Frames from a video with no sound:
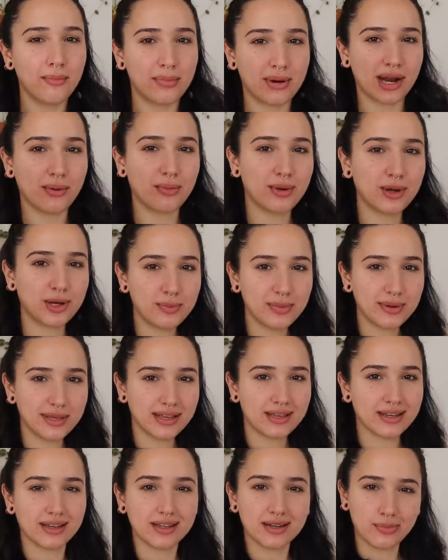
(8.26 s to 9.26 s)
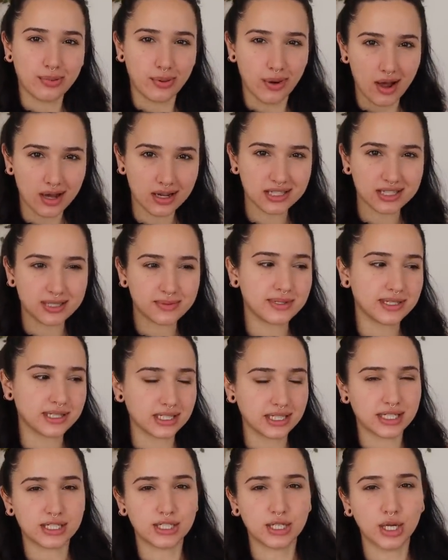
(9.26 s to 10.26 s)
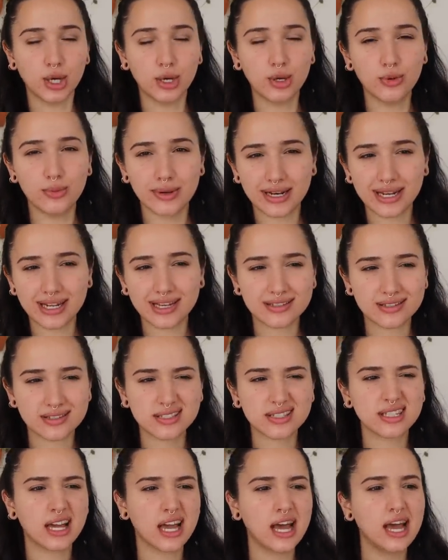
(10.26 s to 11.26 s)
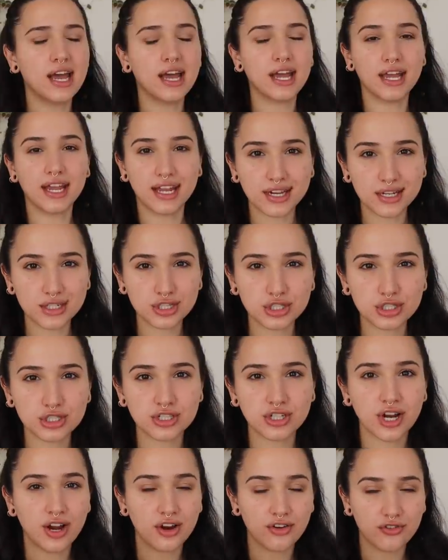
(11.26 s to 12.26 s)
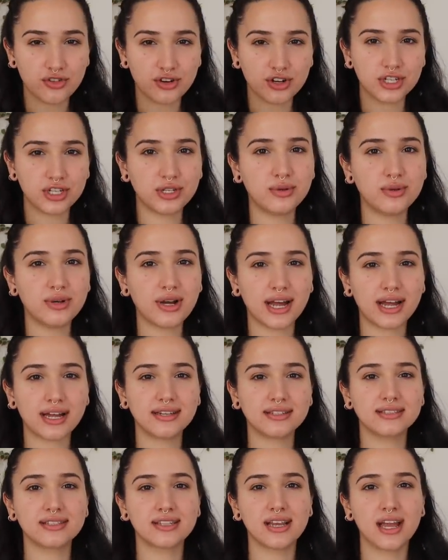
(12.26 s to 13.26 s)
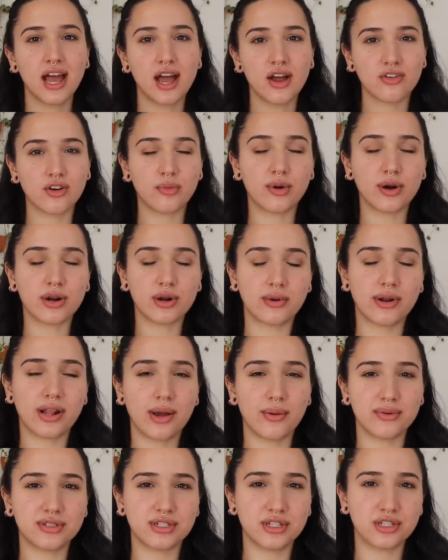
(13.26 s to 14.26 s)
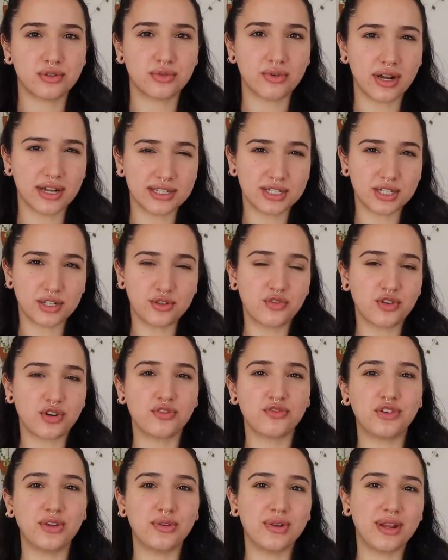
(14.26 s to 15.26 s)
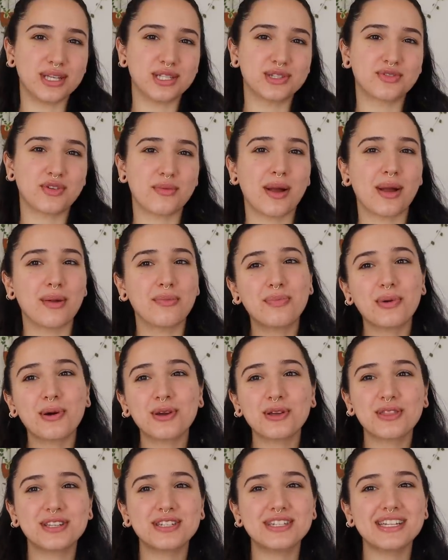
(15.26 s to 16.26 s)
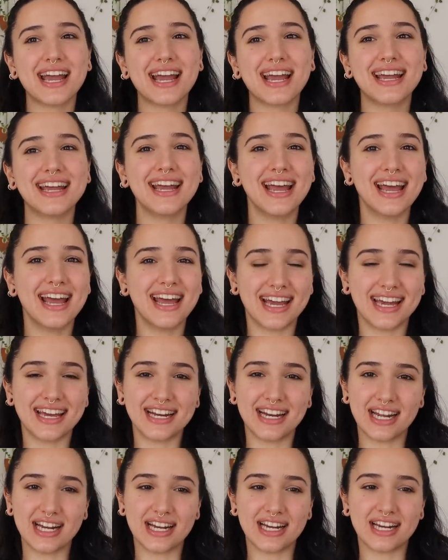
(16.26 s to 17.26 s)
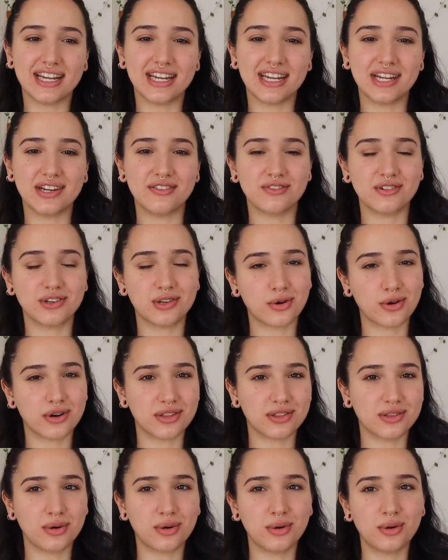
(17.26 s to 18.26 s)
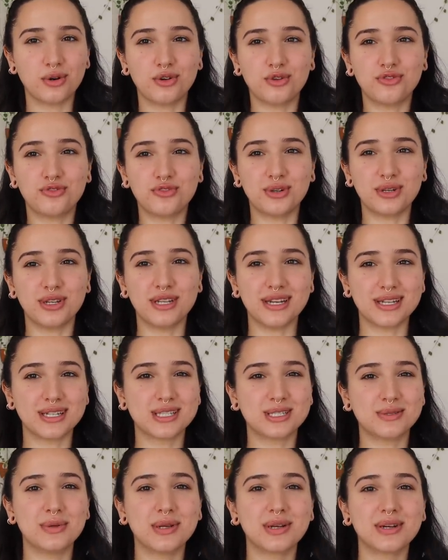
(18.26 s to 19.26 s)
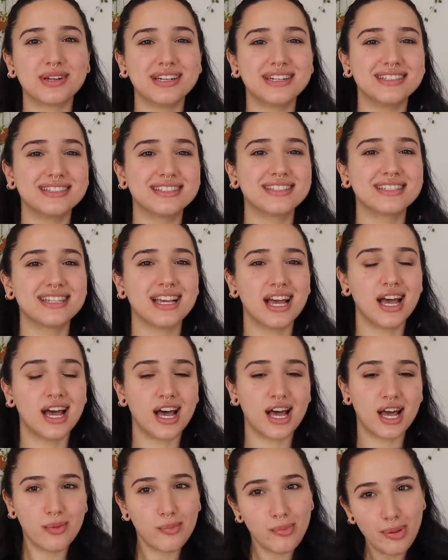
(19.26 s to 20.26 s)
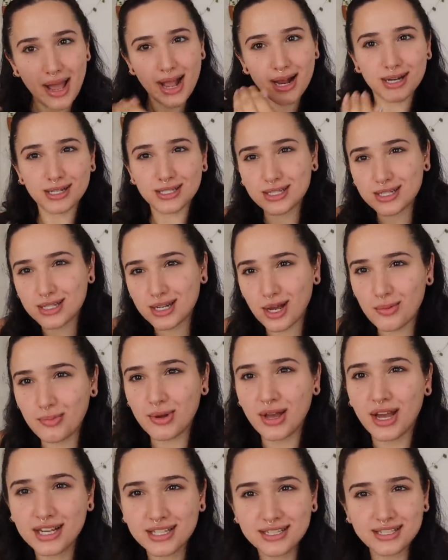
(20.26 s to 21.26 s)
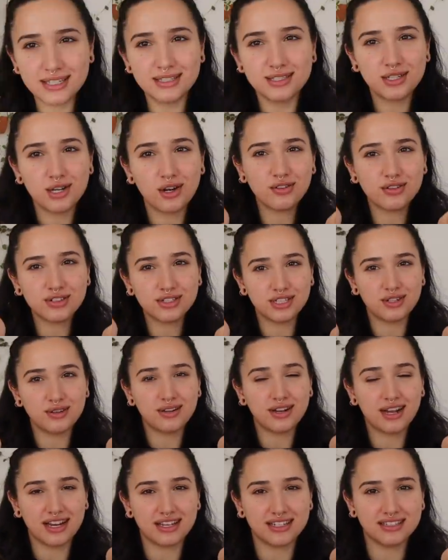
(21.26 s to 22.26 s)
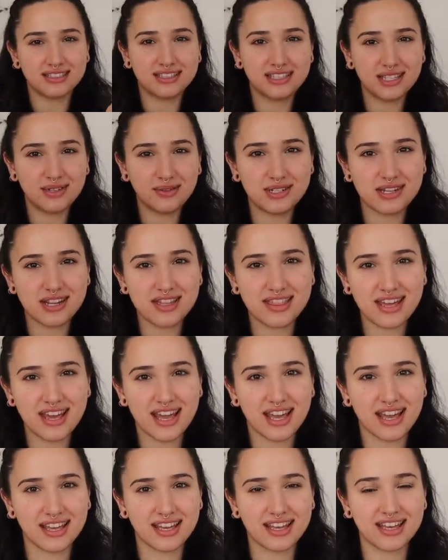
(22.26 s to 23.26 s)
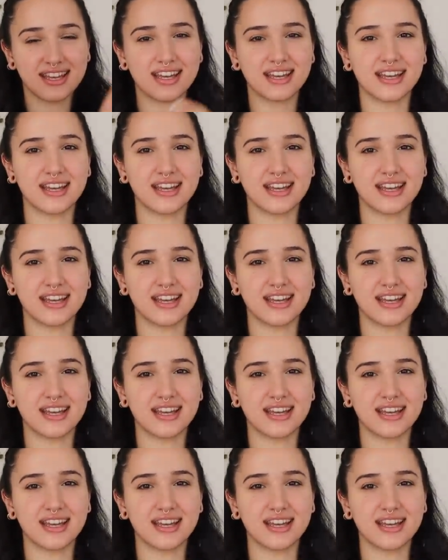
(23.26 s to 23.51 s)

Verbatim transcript: but I will be in approximately two minutes-ish for you guys. Roberto and I went to Toronto for a few days for my birthday, and I recorded the whole foodie experience, um, packaged it up, sent it over to you guys, see what you think